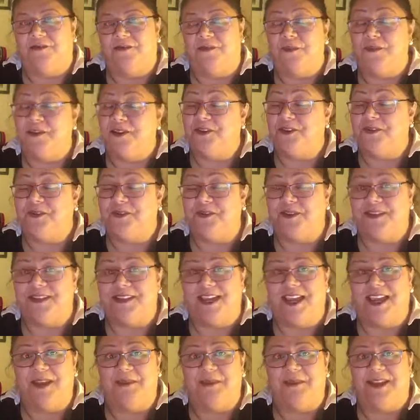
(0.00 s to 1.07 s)
from the Northern
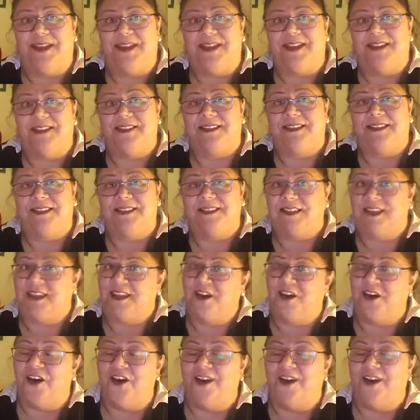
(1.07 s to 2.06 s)
Tablelands saying